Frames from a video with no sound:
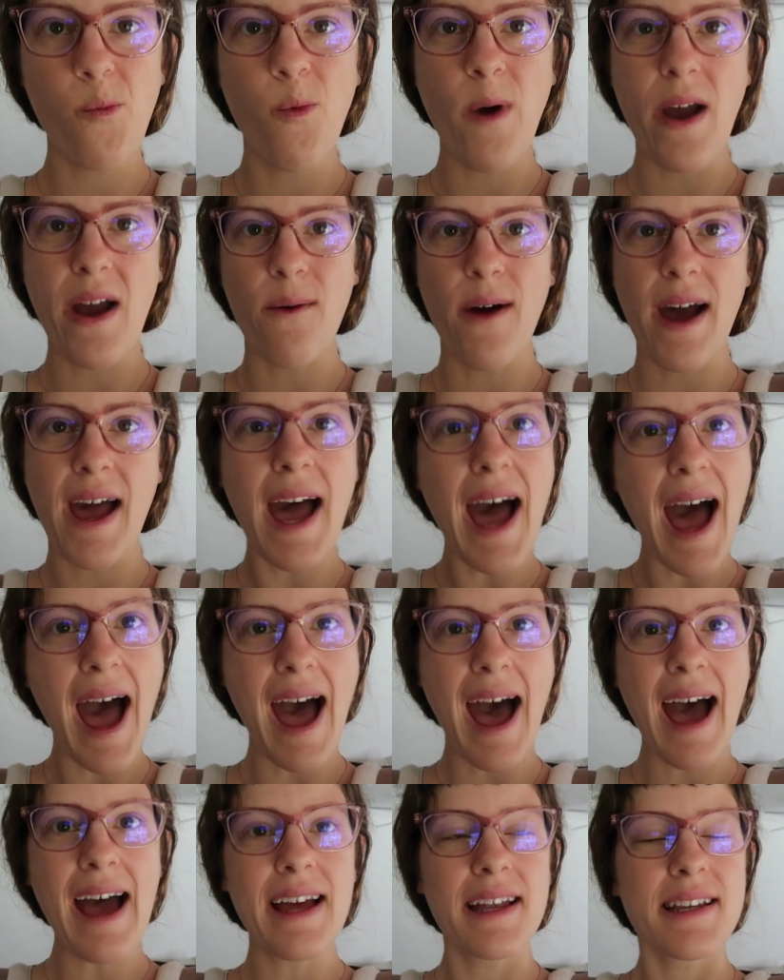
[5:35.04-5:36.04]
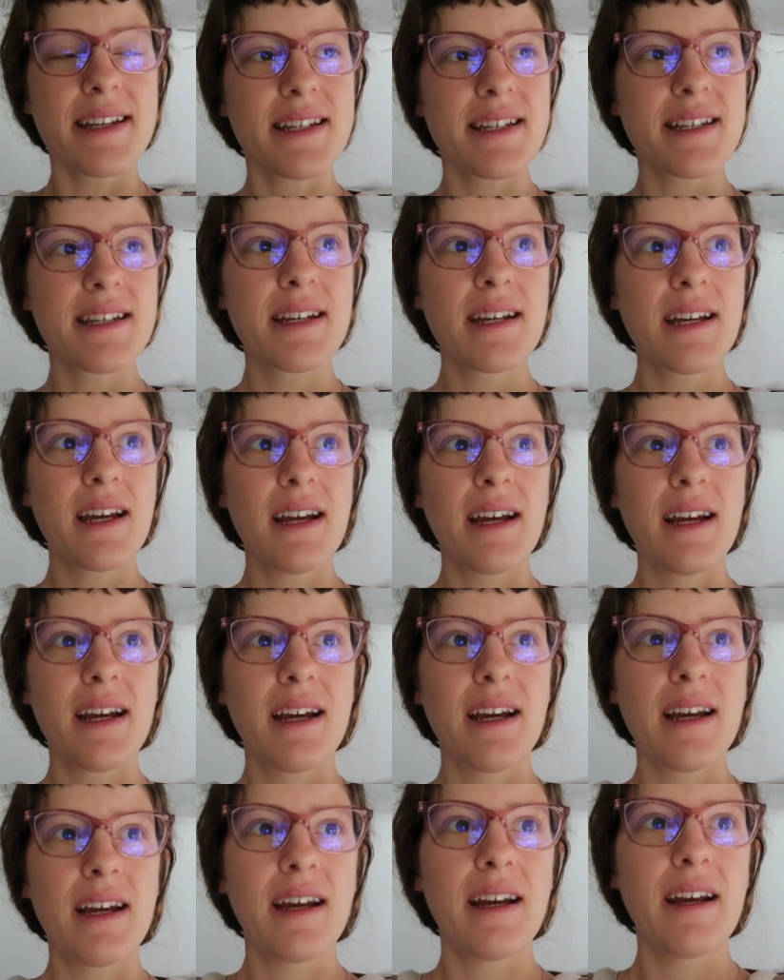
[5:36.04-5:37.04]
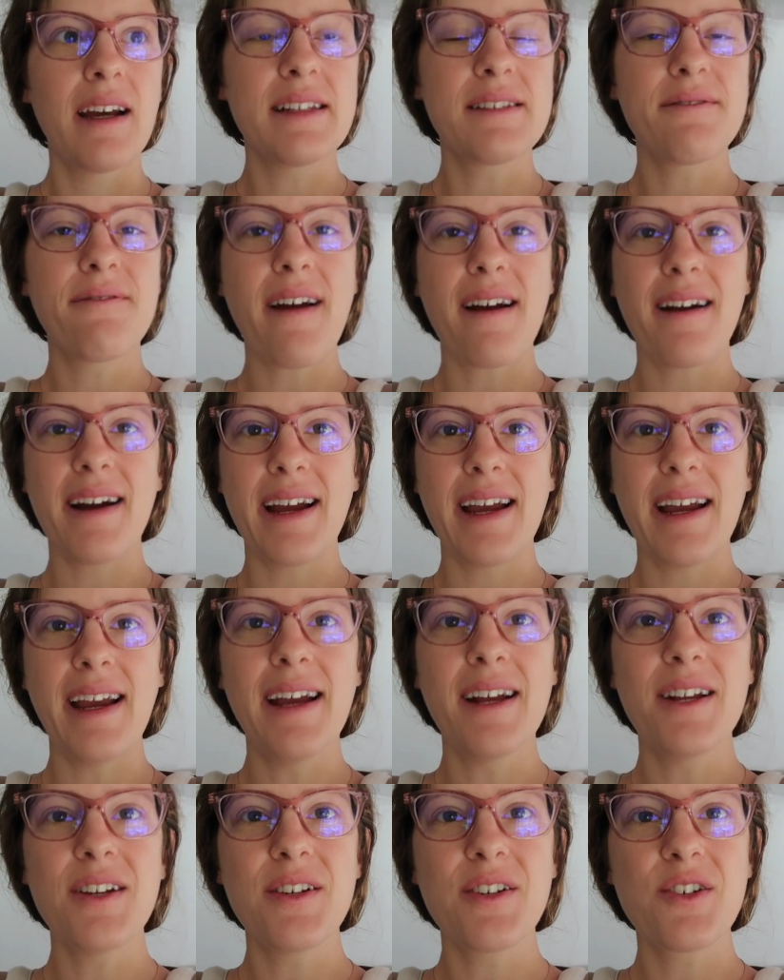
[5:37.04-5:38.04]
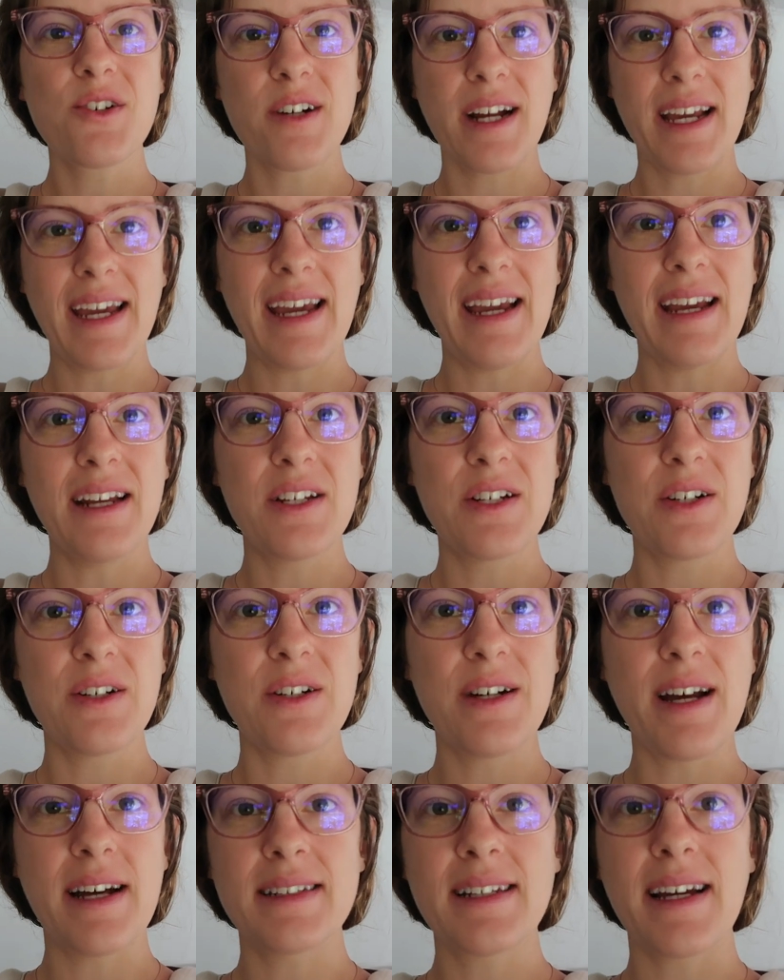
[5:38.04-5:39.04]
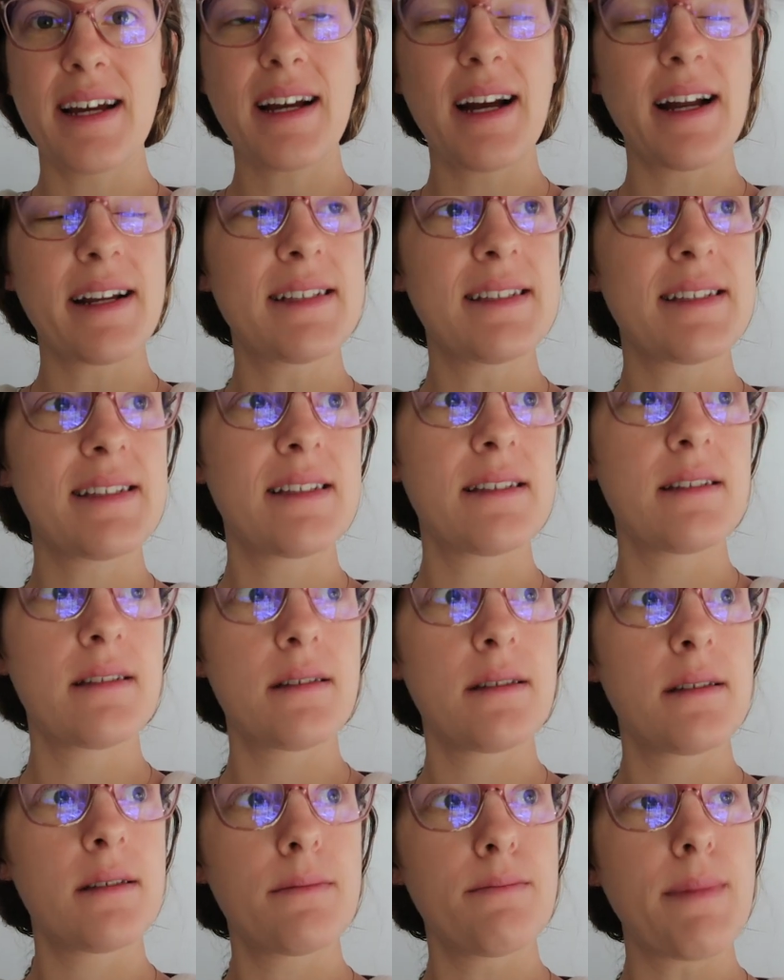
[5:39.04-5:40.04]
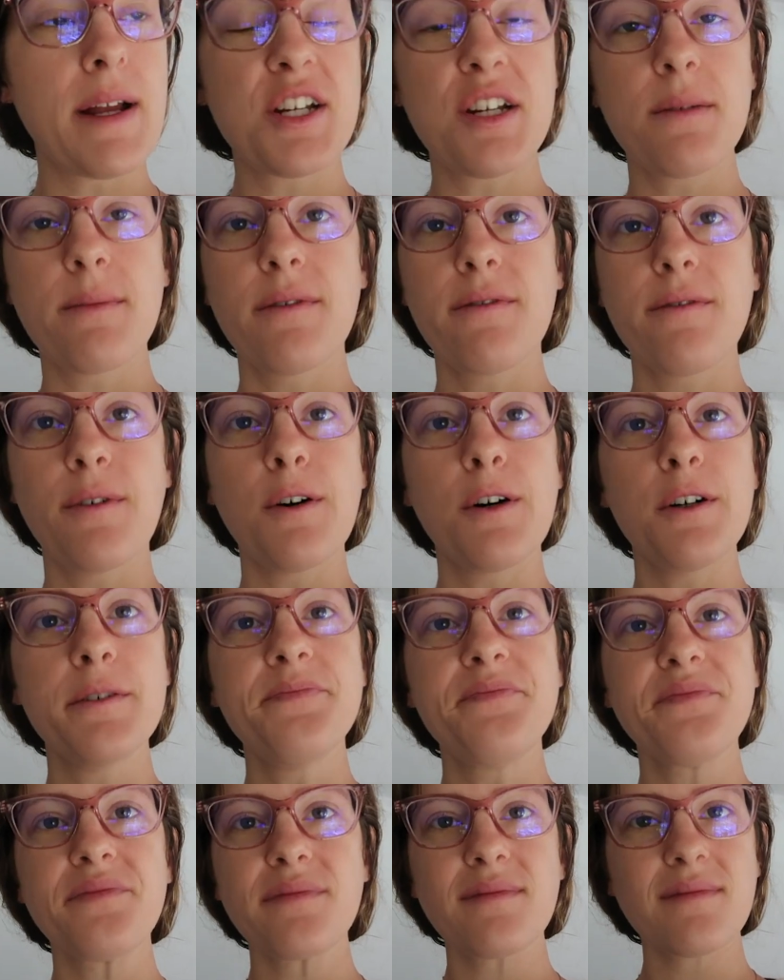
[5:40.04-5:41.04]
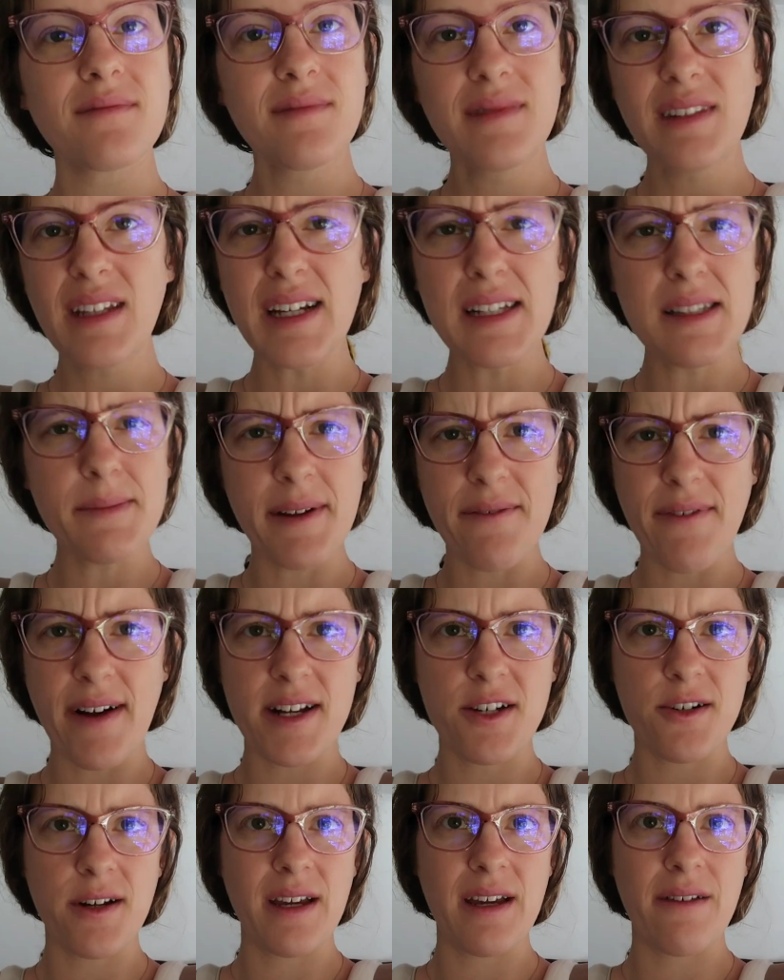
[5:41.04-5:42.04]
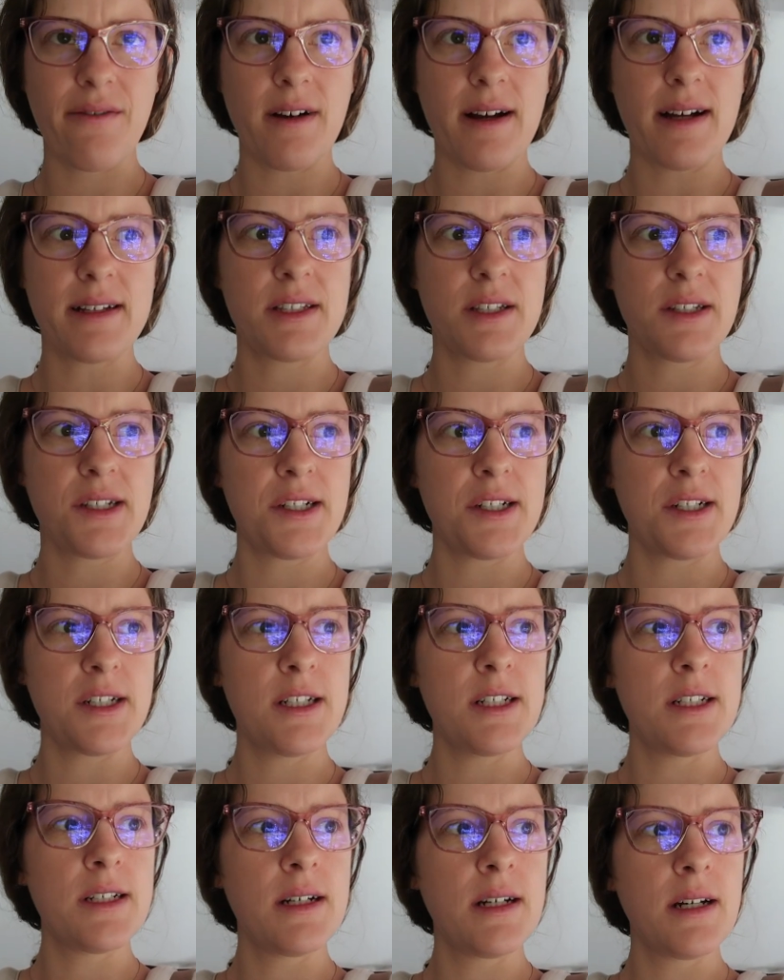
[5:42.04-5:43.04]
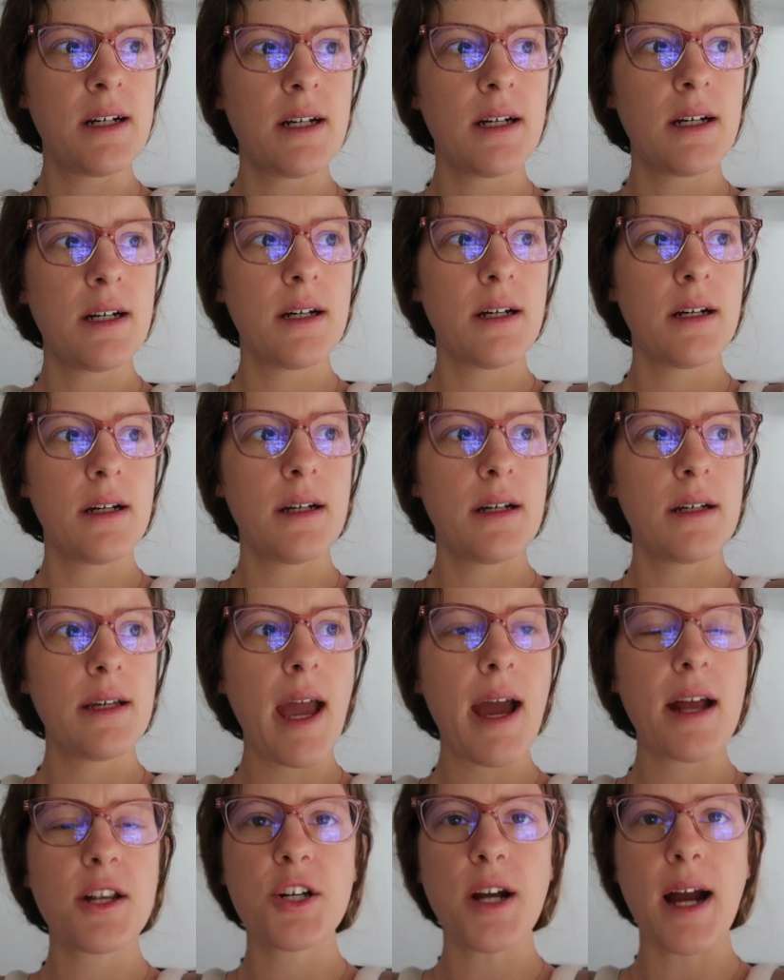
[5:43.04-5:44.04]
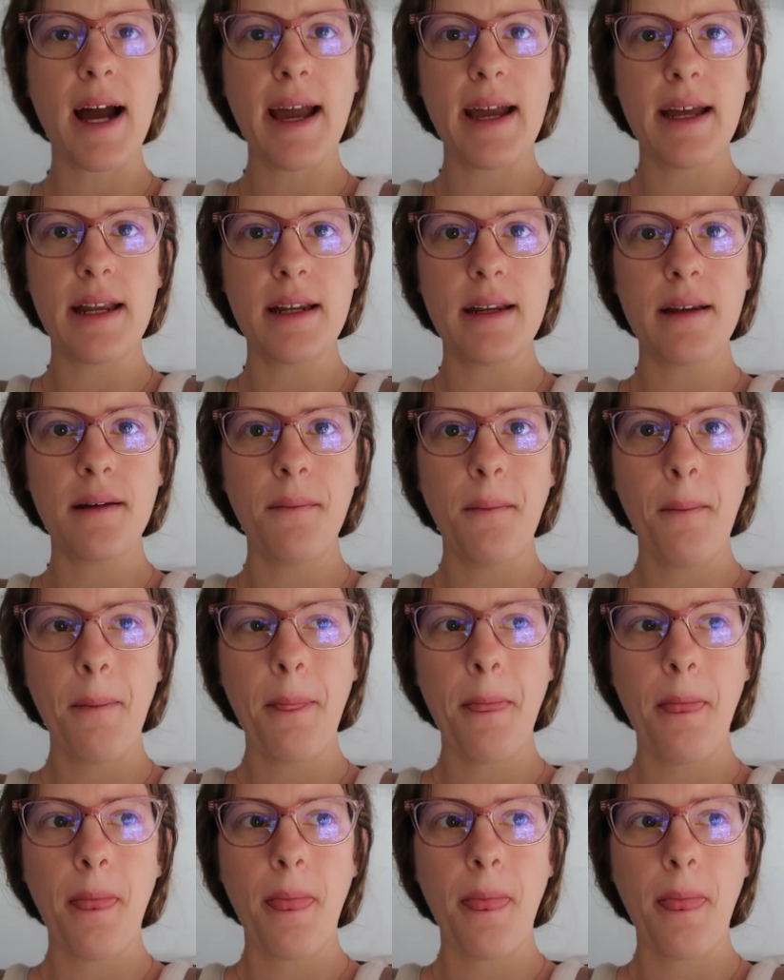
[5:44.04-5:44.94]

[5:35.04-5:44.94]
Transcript: where we're at. It's very tricky to, as I kind of mentioned before, it's been very tricky for us to, yeah, try and